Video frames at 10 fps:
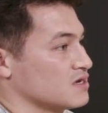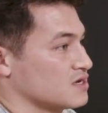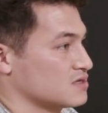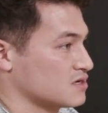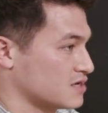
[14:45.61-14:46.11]

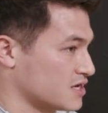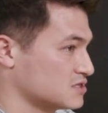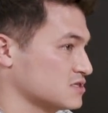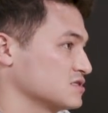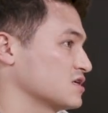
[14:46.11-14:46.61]
get the
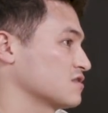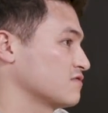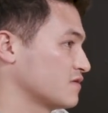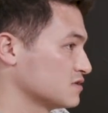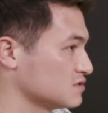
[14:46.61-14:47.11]
connections, get
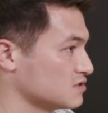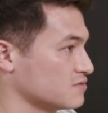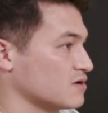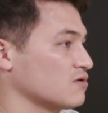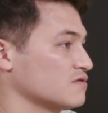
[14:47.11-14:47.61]
the funding, right?